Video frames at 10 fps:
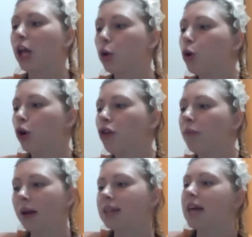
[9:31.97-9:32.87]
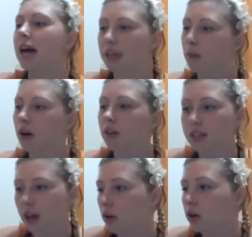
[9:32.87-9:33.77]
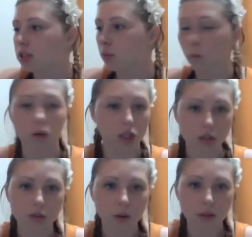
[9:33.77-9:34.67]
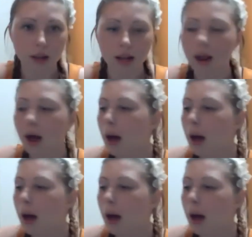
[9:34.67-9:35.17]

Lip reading: you could have picked any one of these colors and worn shoes with it,